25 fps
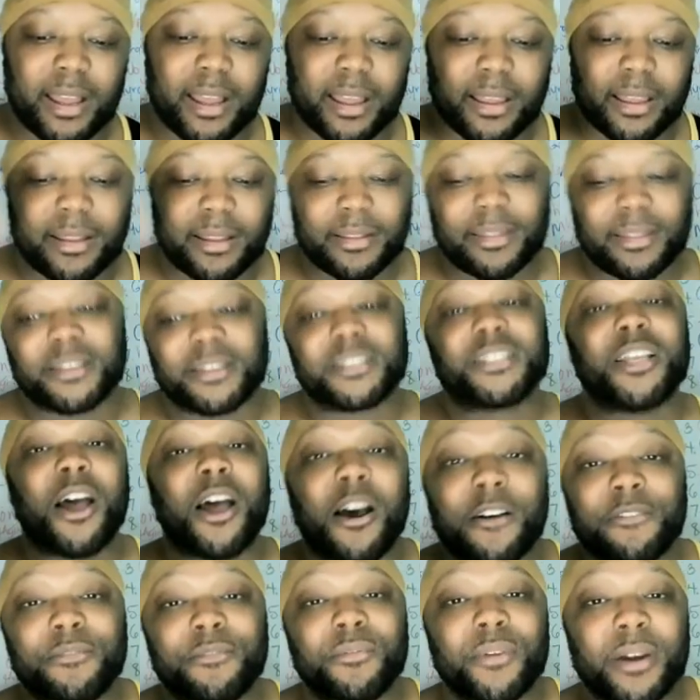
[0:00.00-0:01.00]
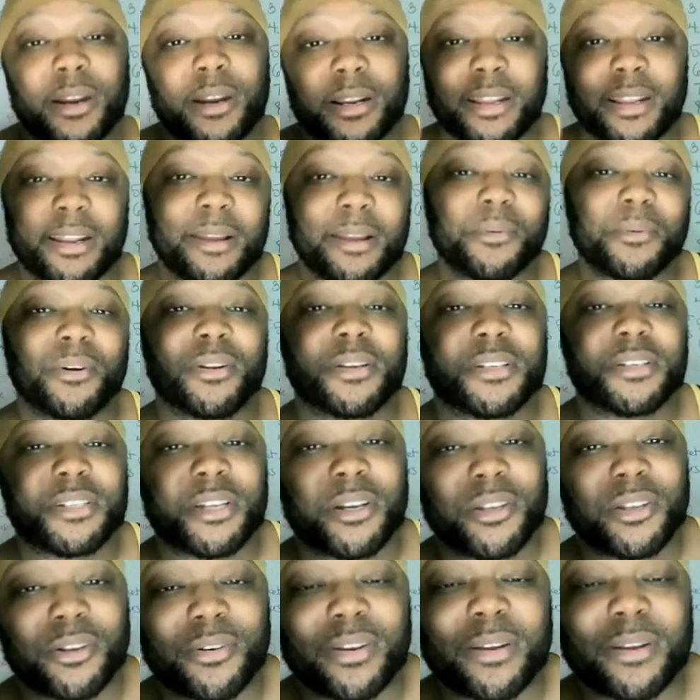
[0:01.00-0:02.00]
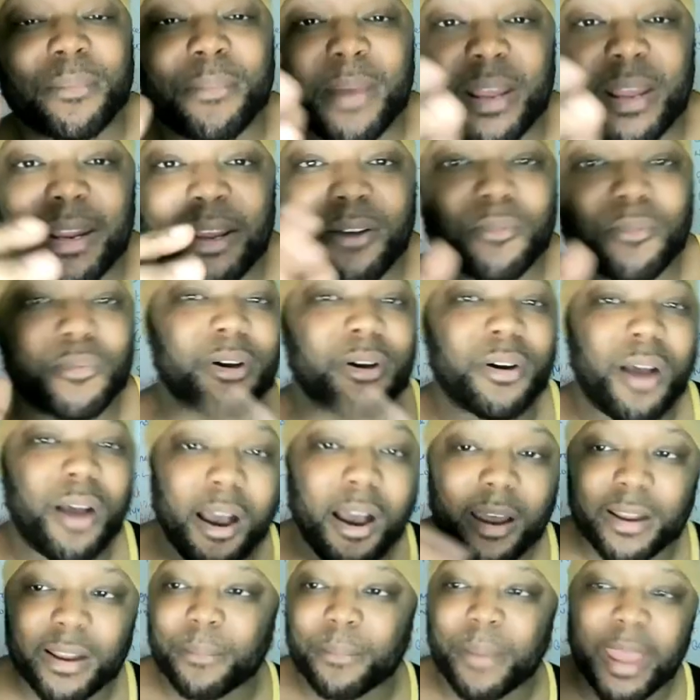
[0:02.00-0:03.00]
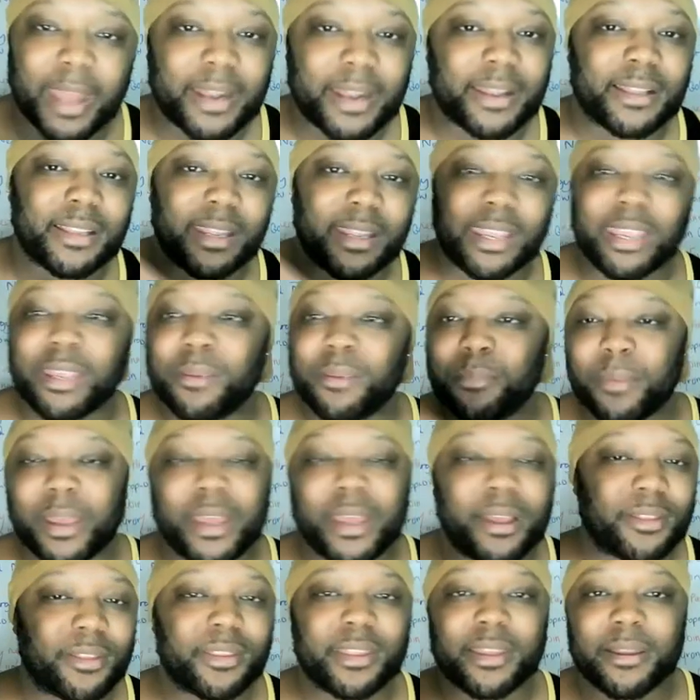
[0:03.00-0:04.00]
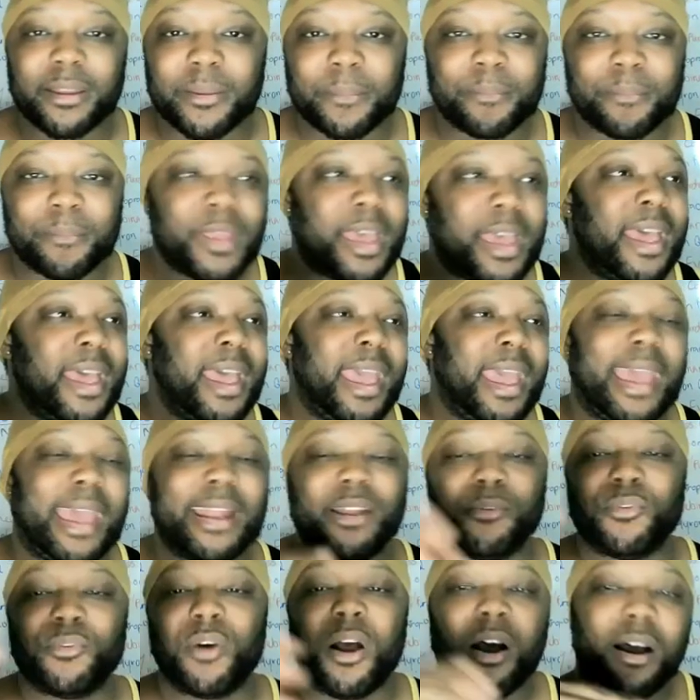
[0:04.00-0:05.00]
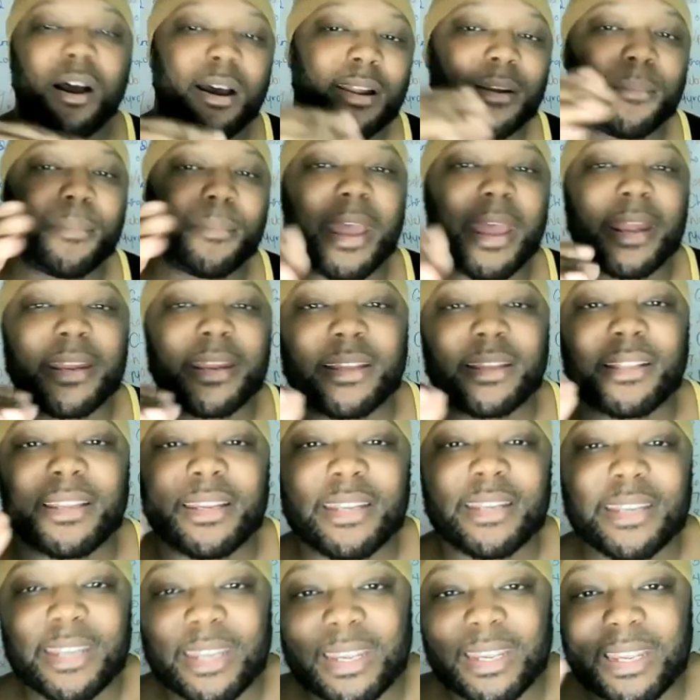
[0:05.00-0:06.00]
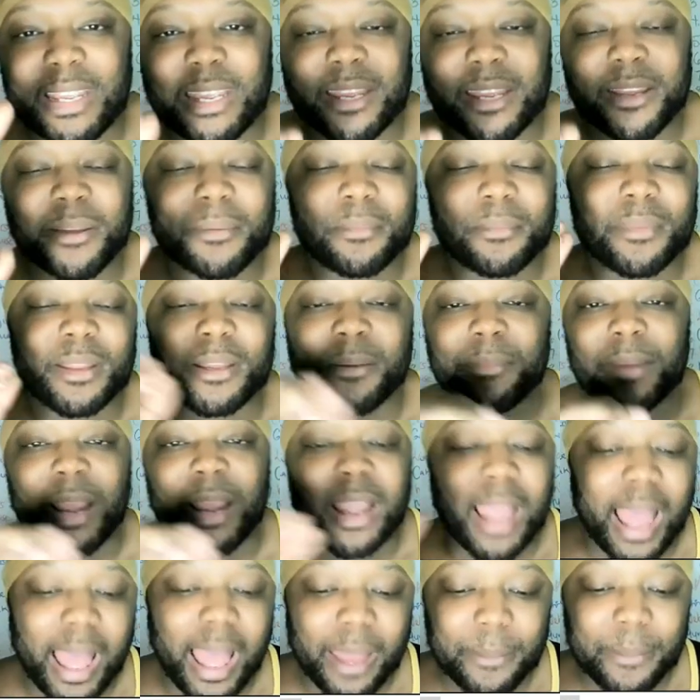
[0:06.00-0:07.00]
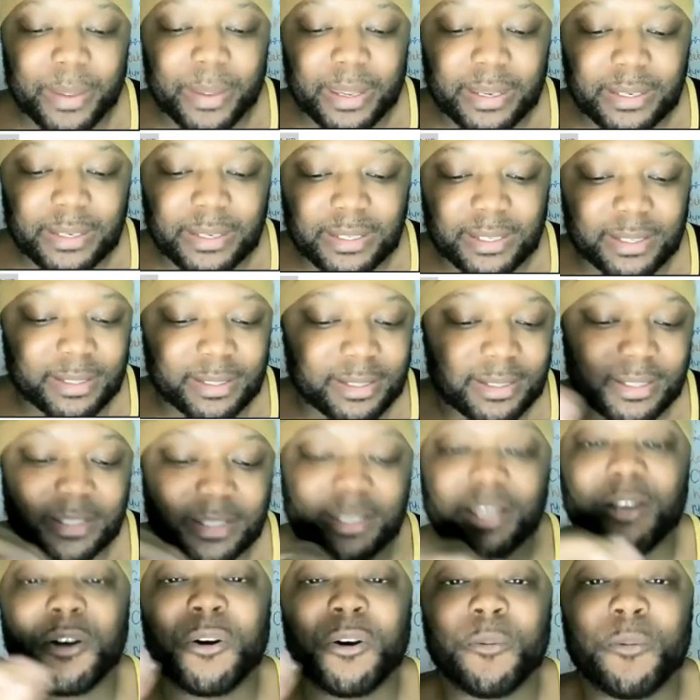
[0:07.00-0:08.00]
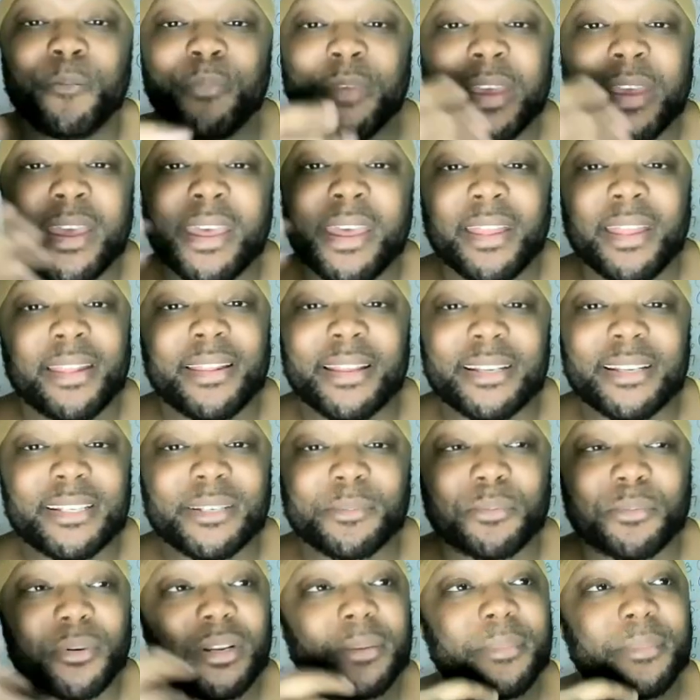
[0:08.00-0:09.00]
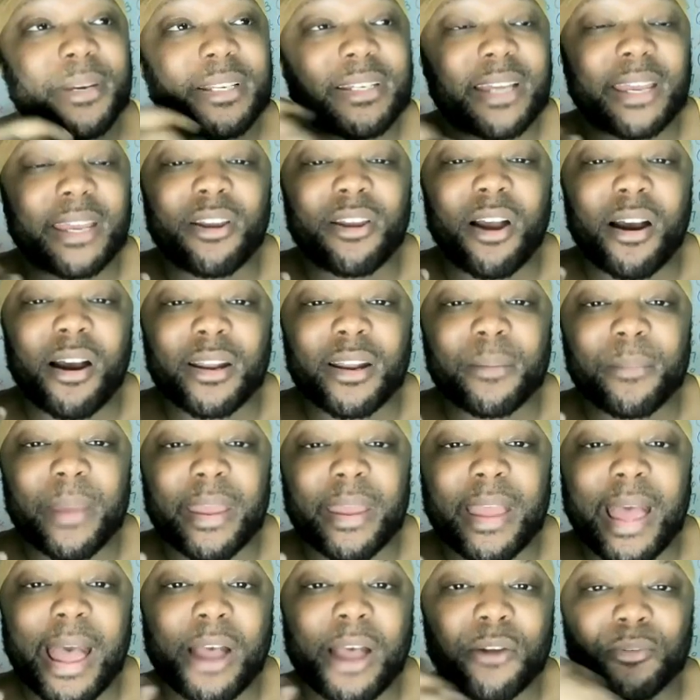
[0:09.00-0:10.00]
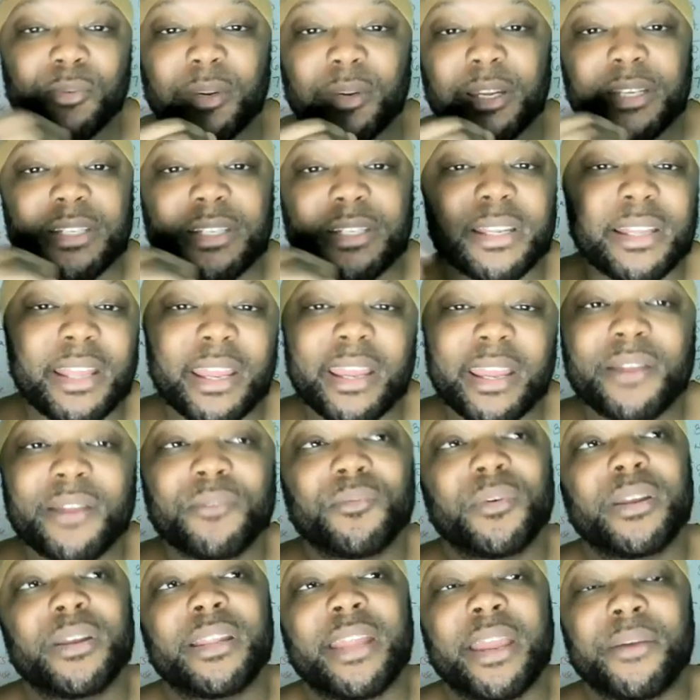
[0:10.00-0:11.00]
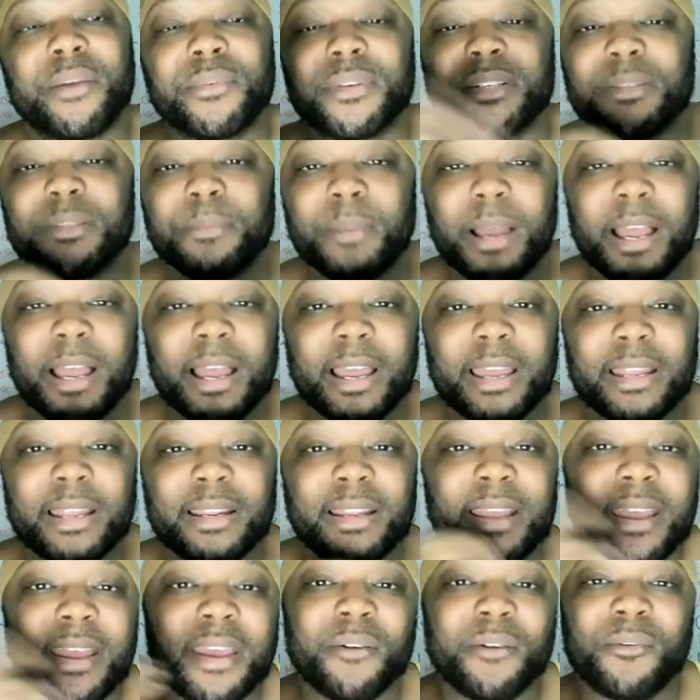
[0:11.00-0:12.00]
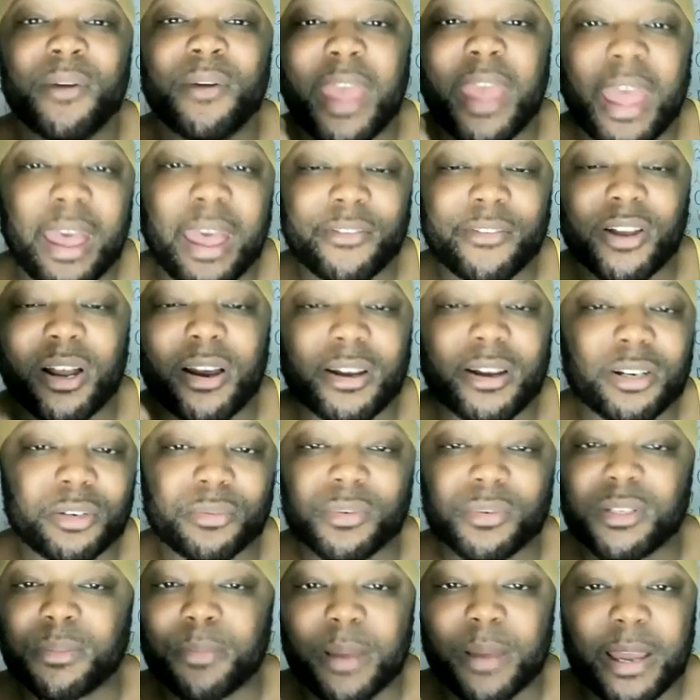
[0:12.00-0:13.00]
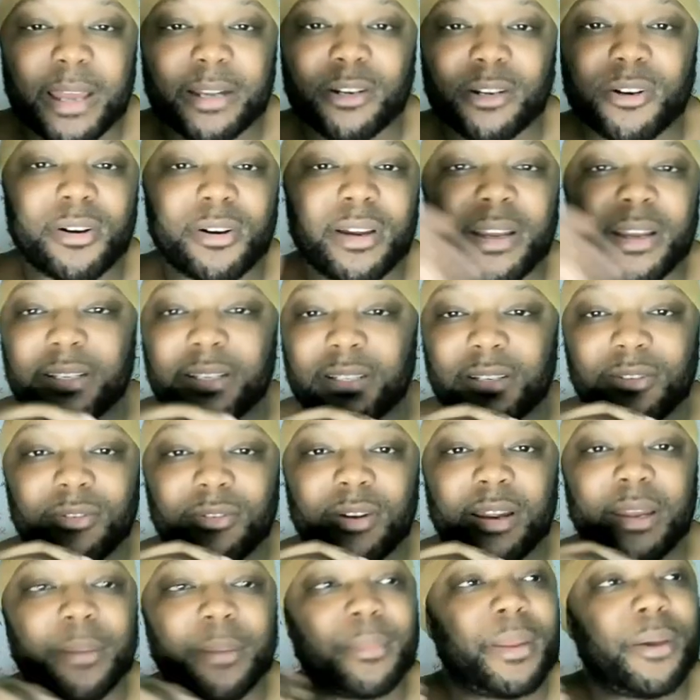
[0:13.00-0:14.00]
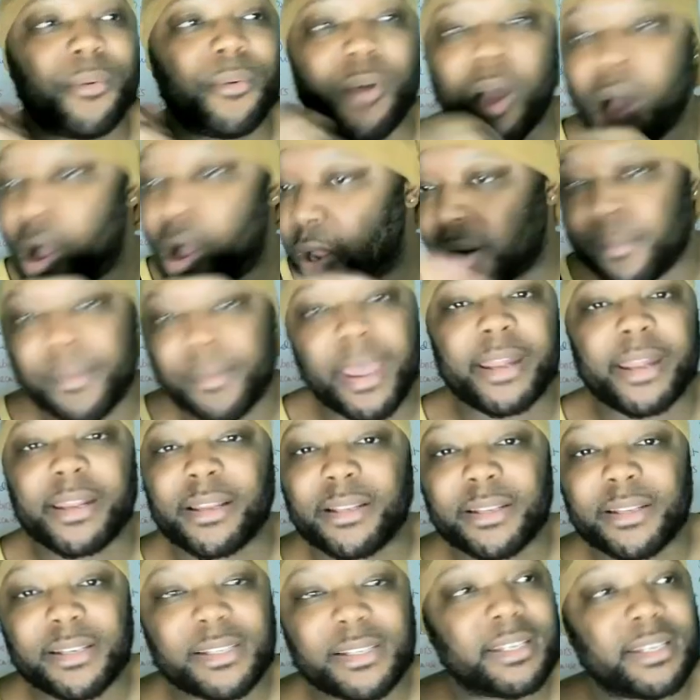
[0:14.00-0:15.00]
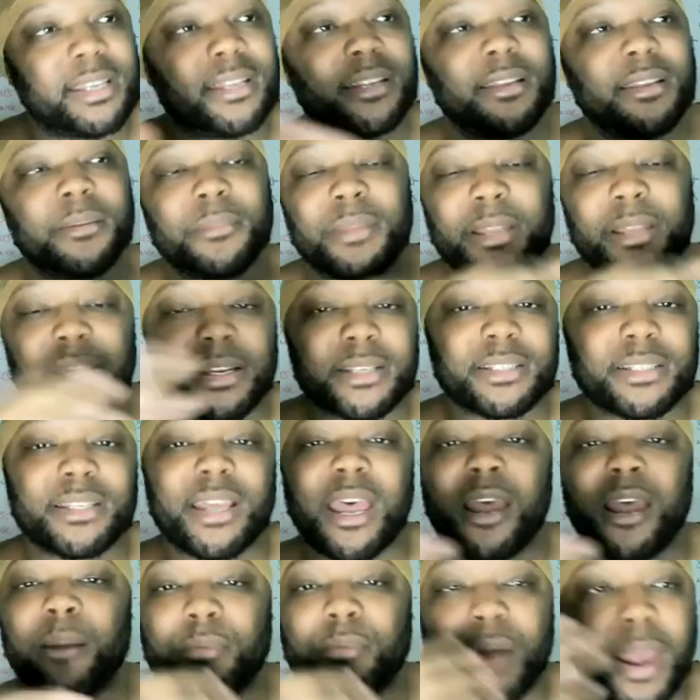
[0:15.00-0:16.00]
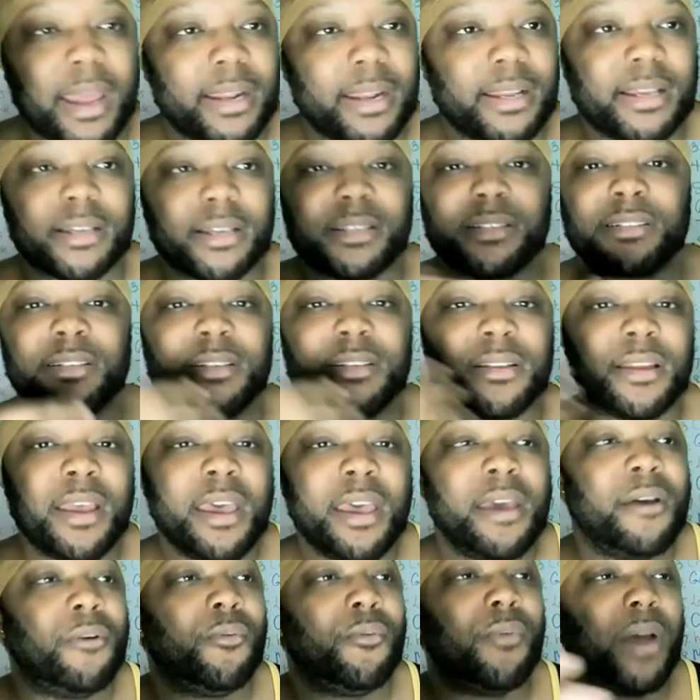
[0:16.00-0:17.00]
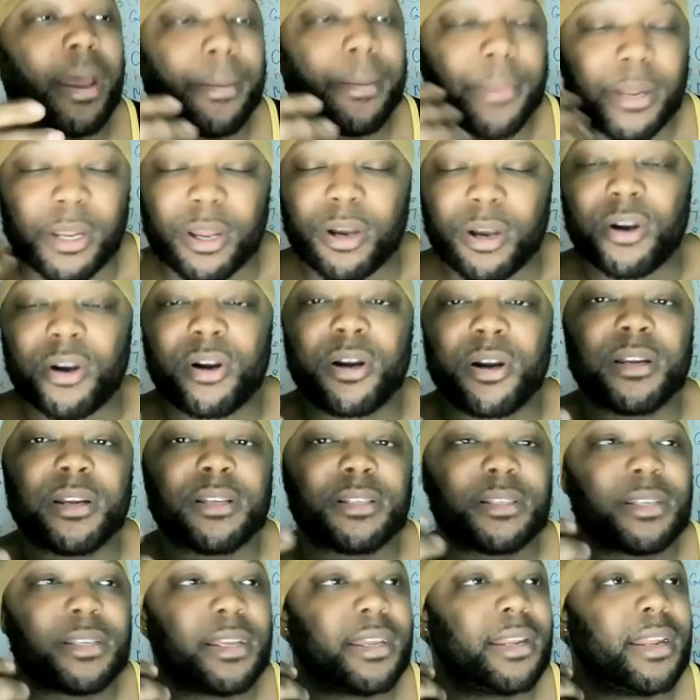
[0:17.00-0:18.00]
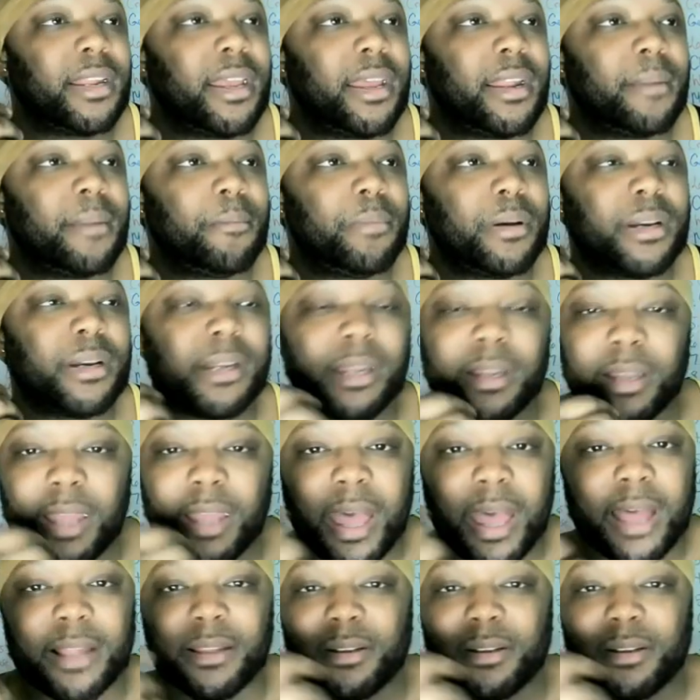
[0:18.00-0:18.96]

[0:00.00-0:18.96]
uh, the software that I'm going to show you in a minute will automatically email them and it will automatically DM them and comment. So this is pretty much how you automate outreach. And then when they respond, we have an autoresponder on Instagram that will automatically send them links to our products and webinars and, and booking